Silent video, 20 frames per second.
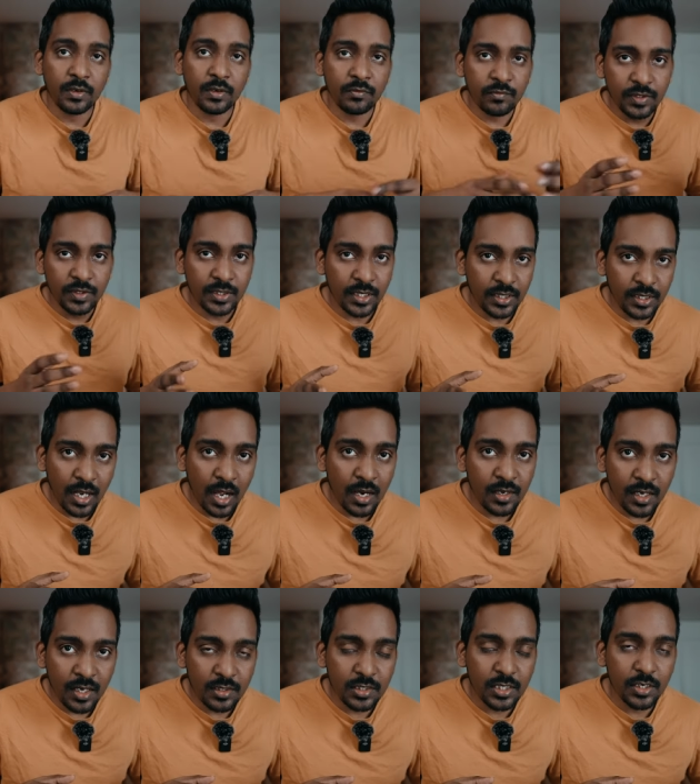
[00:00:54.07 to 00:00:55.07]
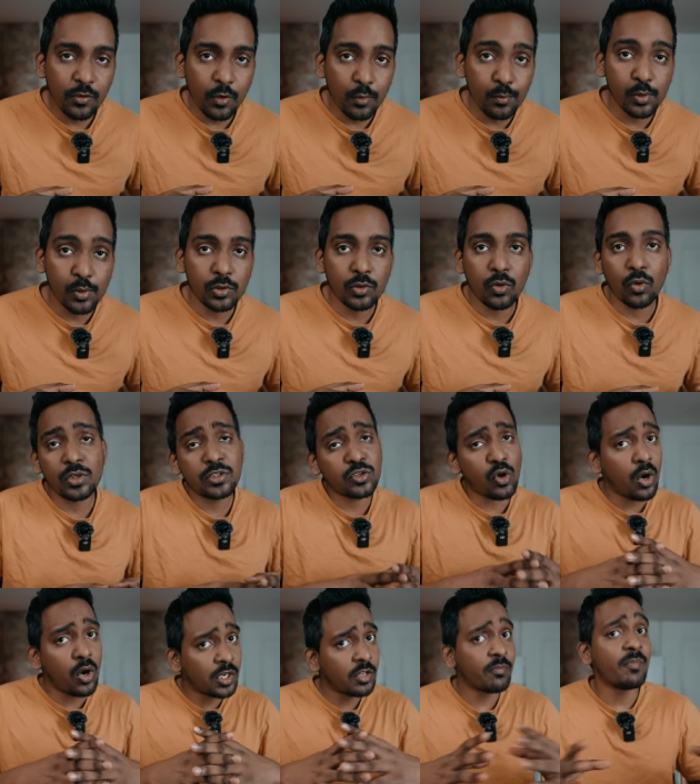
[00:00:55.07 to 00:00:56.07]
When we set unachievable
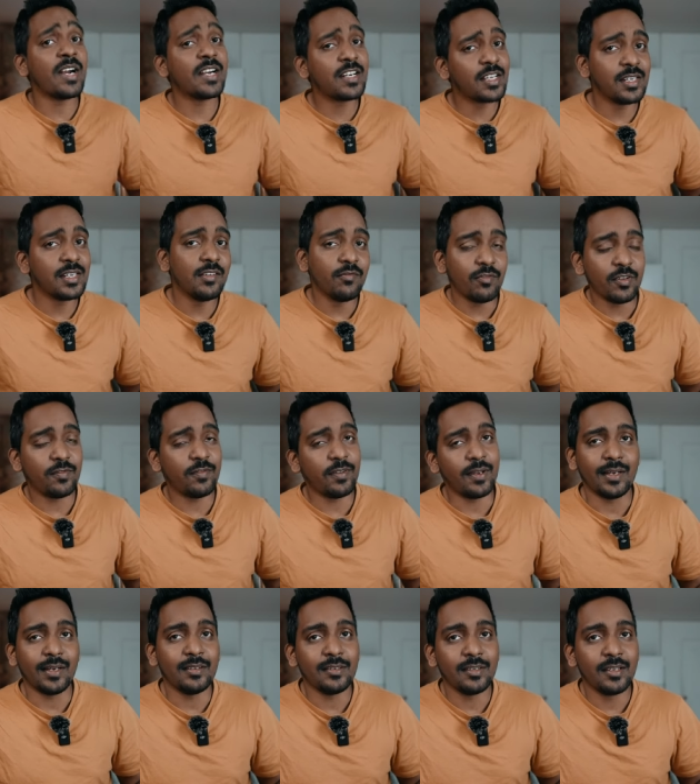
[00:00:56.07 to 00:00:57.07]
goals, automatically we fail.